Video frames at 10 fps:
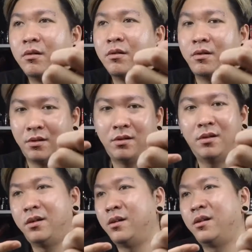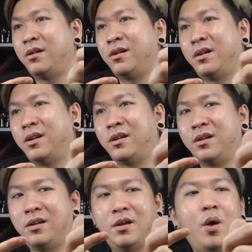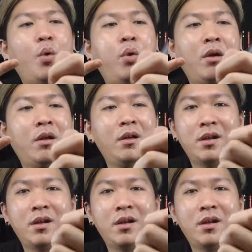Nothing is said.